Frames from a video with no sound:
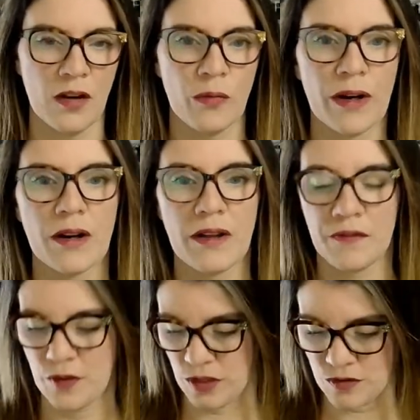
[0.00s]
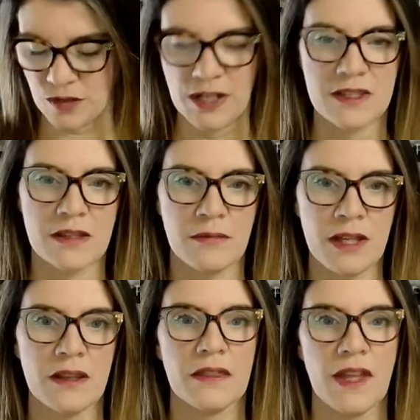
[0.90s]
Where if the user hits
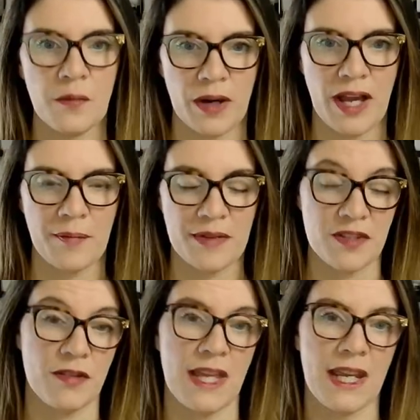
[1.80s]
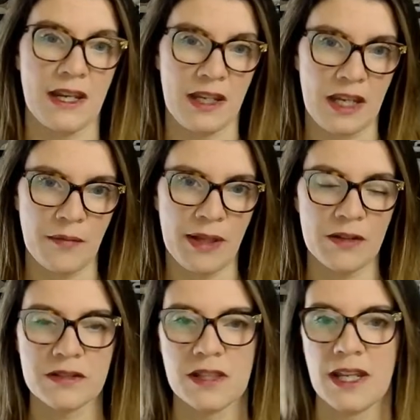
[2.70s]
submit, then what happens? Do they get an
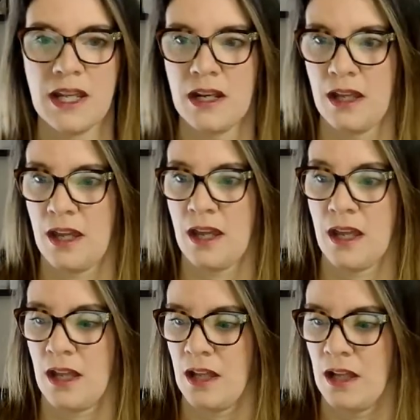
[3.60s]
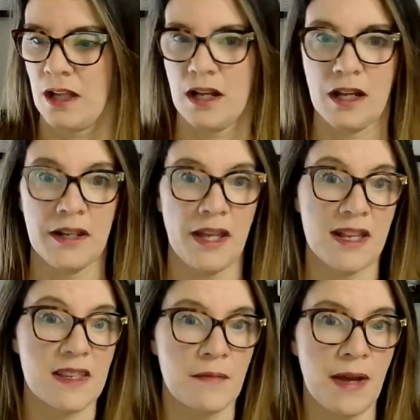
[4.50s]
email? Do they get an
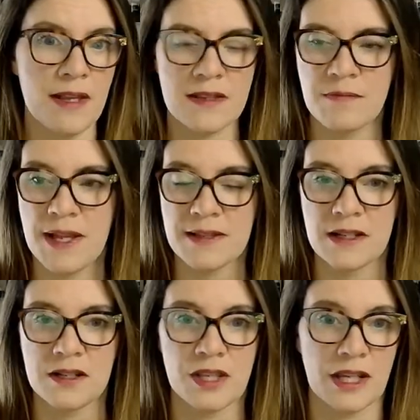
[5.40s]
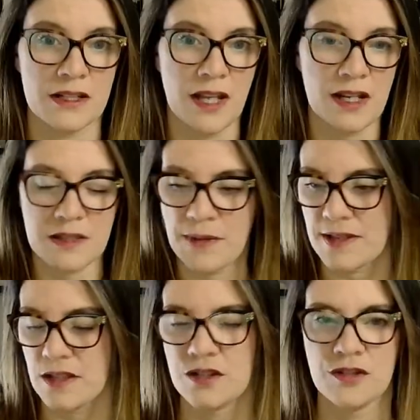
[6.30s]
SMS message, like a text
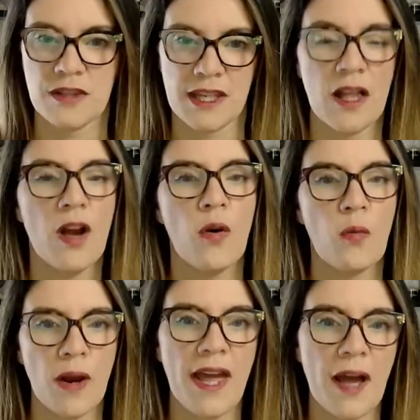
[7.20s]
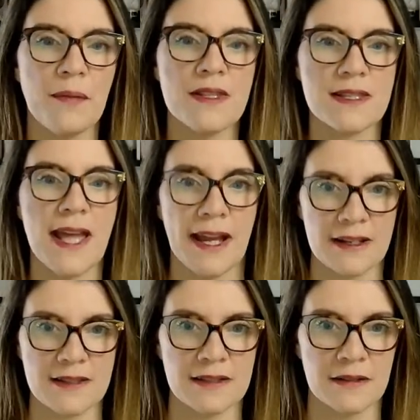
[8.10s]
message? Do they get, what happens
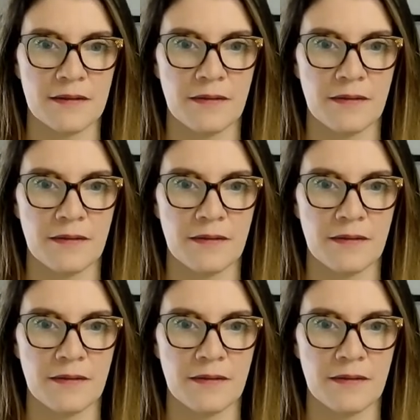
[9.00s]
next?